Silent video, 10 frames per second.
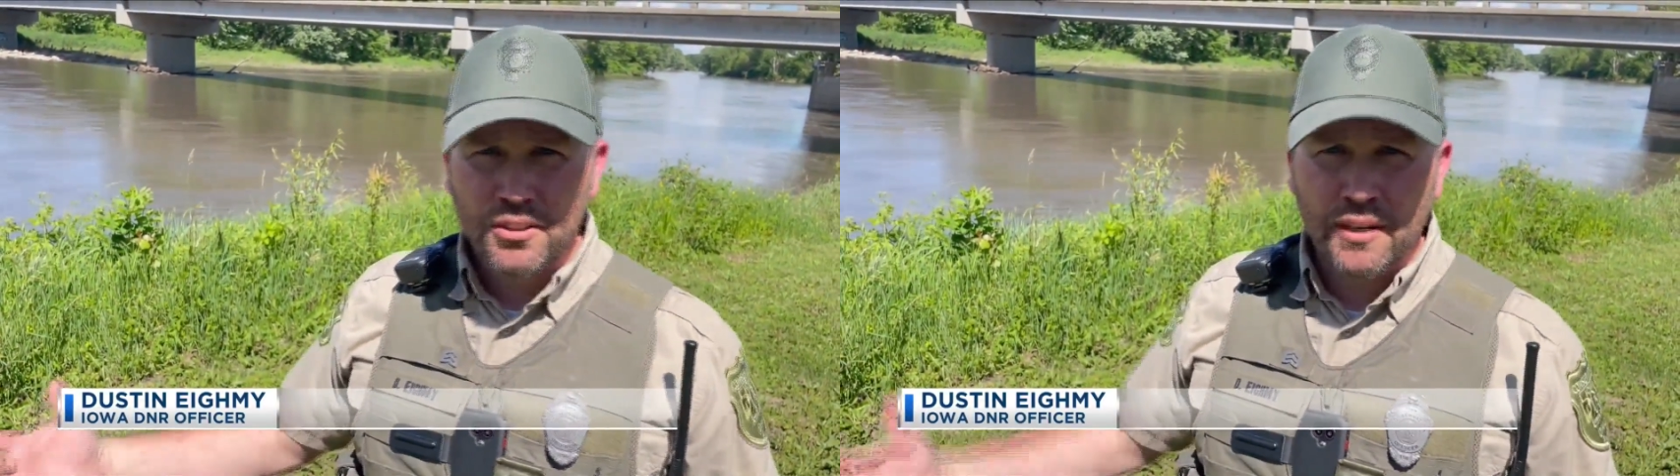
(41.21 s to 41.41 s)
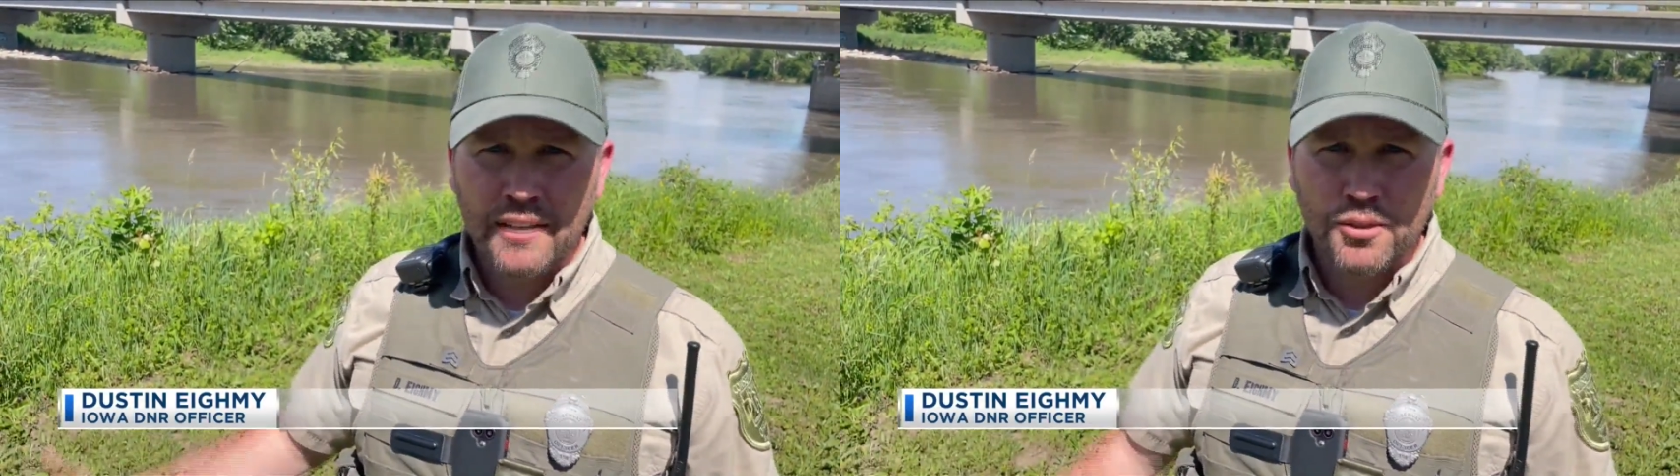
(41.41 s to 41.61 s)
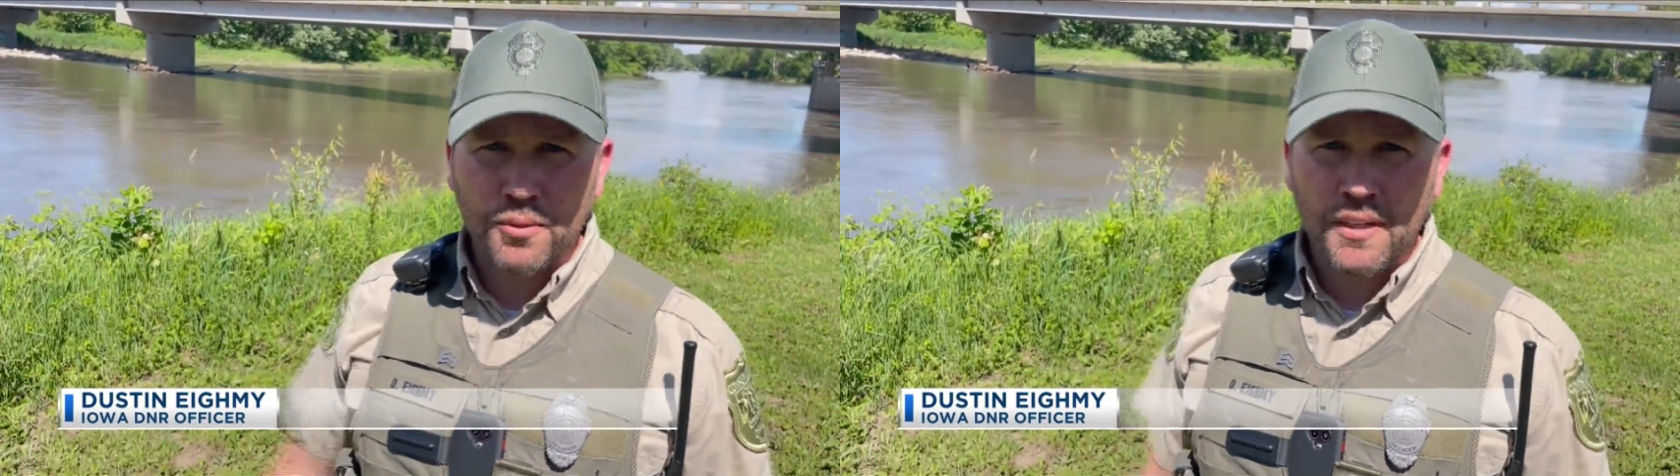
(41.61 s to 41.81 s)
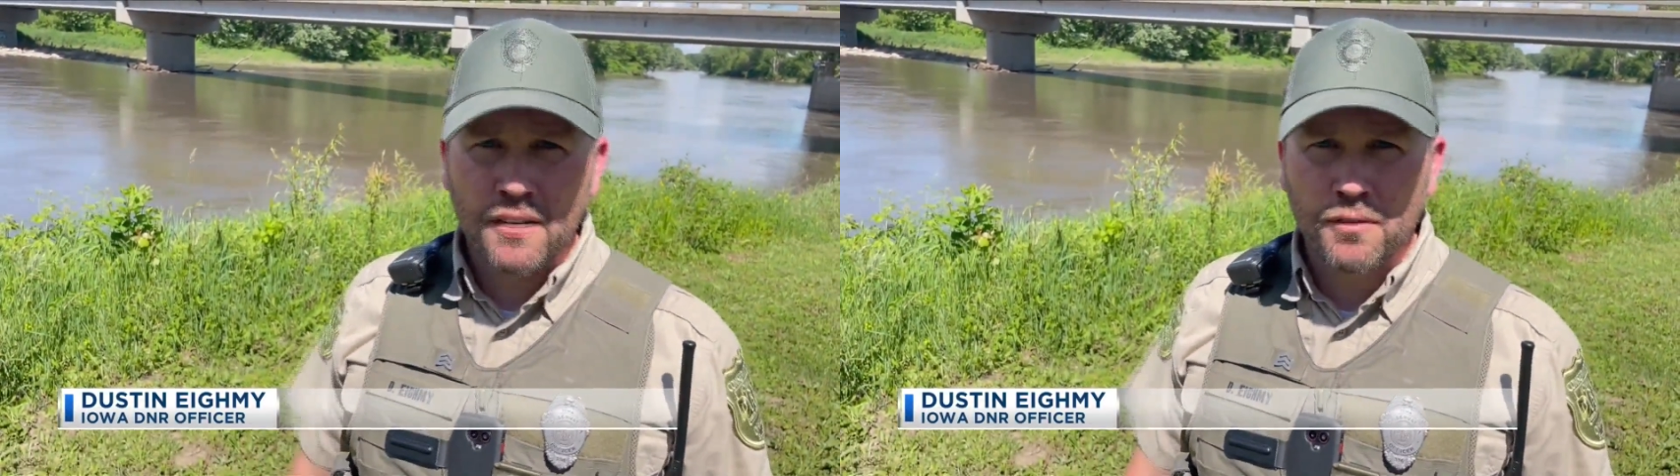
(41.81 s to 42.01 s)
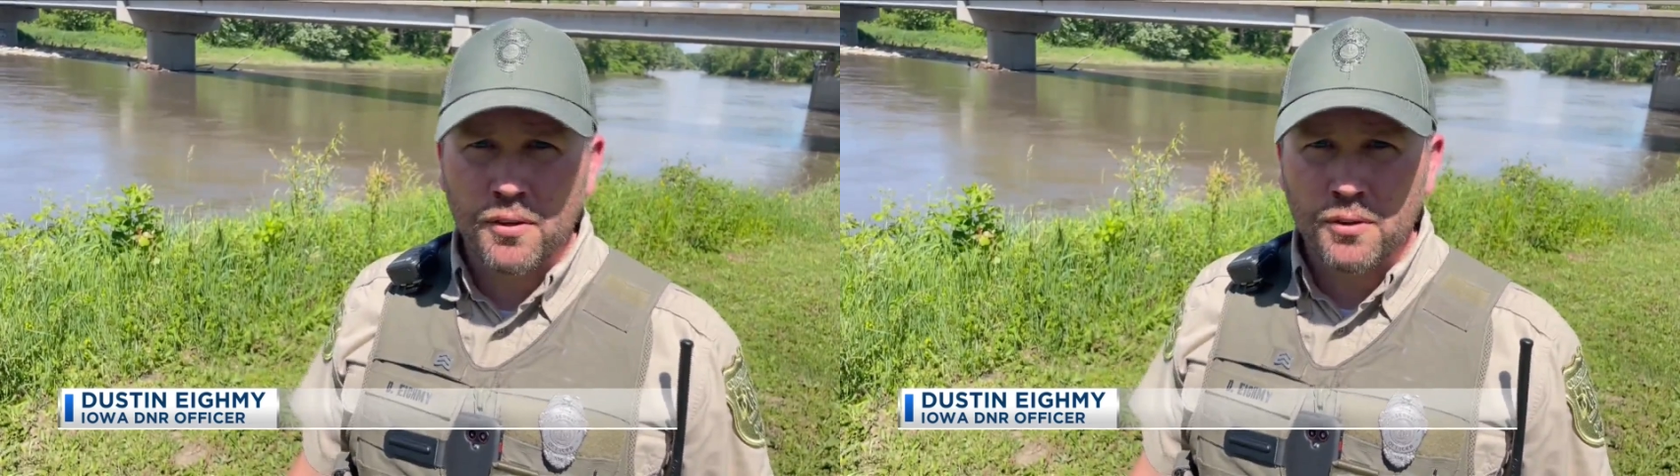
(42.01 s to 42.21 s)
Trying to
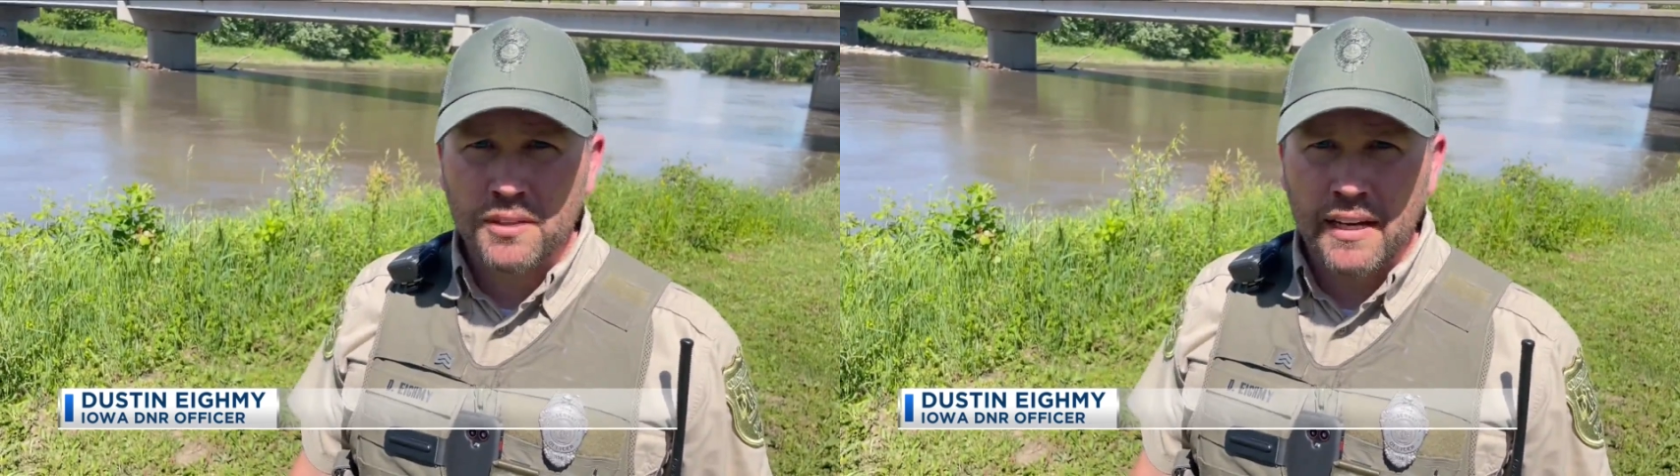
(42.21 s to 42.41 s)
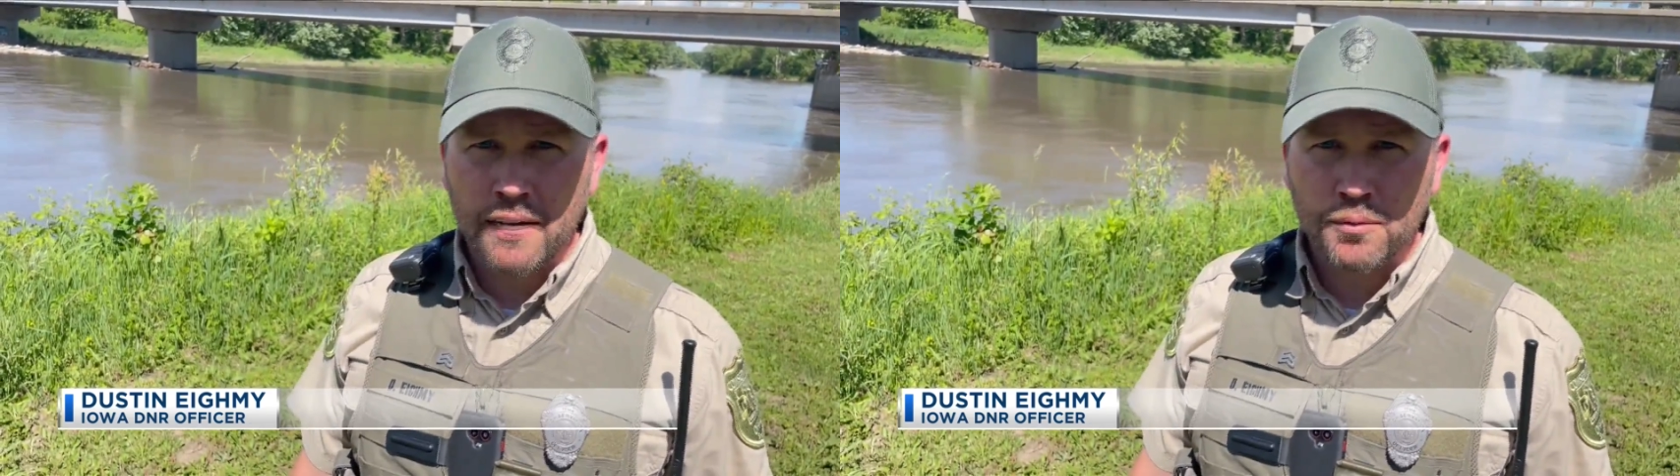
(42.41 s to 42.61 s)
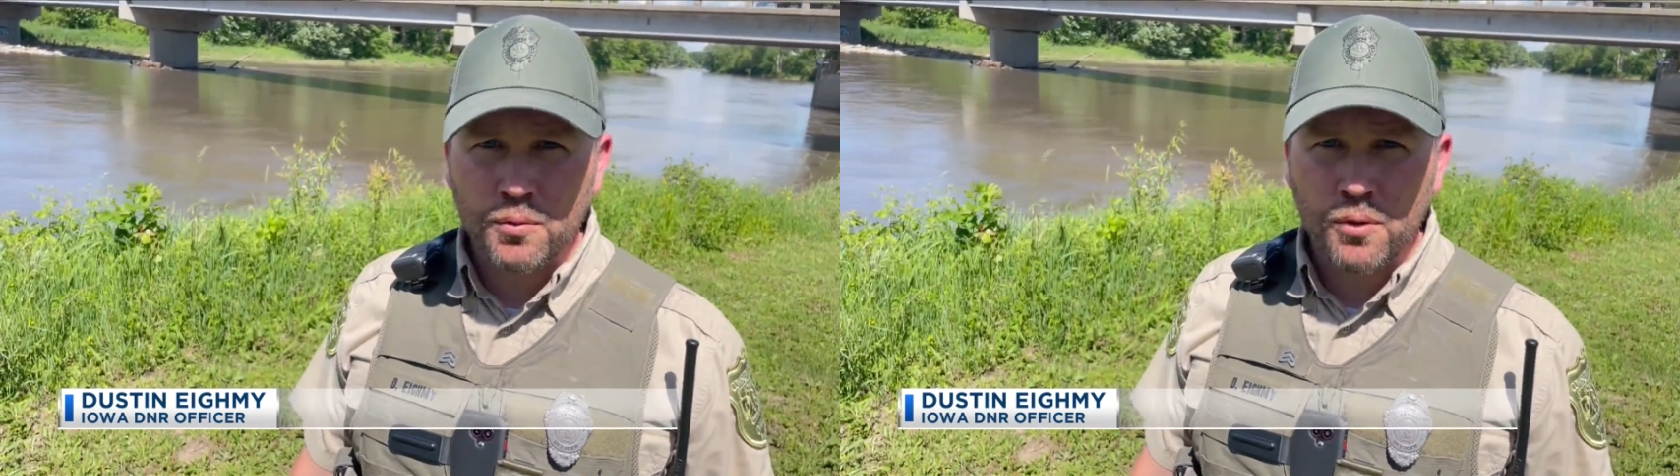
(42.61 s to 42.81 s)
recover those items,